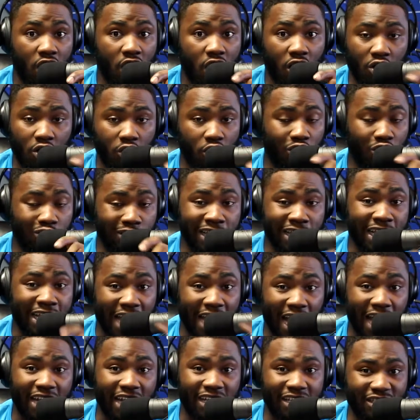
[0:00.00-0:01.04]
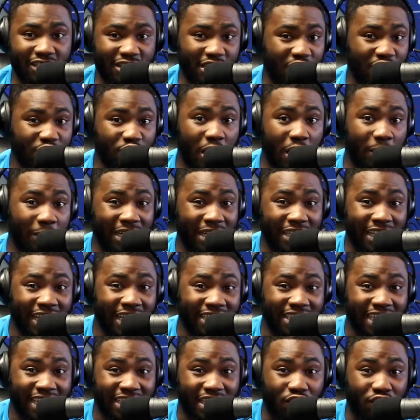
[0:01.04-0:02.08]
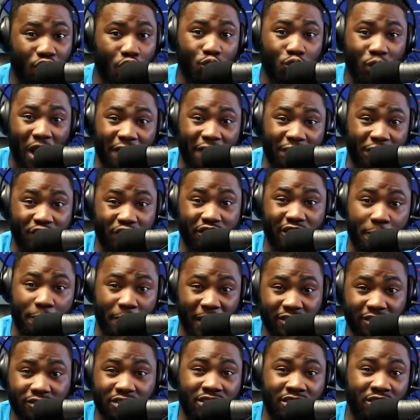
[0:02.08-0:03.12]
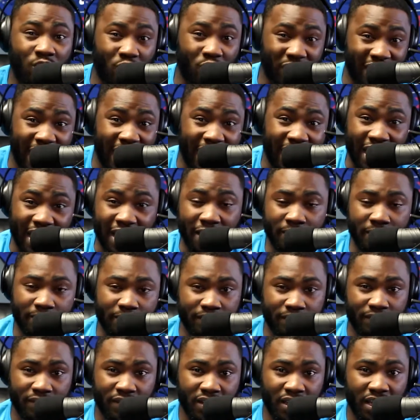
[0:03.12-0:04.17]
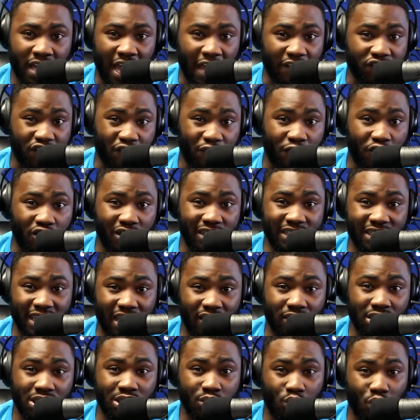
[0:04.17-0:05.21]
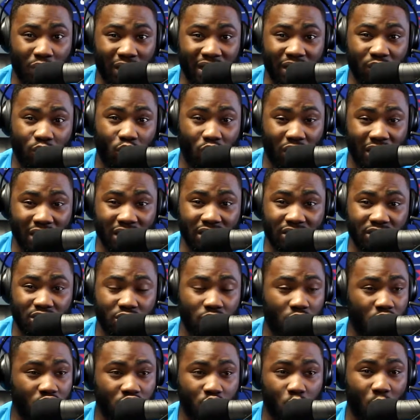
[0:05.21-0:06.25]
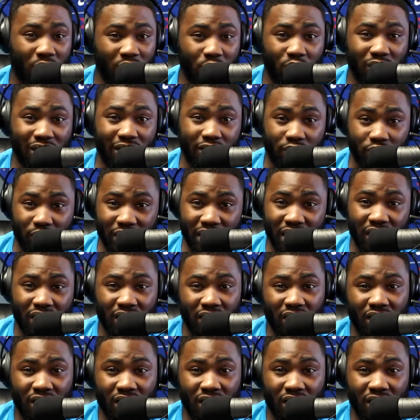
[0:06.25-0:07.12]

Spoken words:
Only got, how many things had to go right for the Patriots to win that game after falling down 21-3?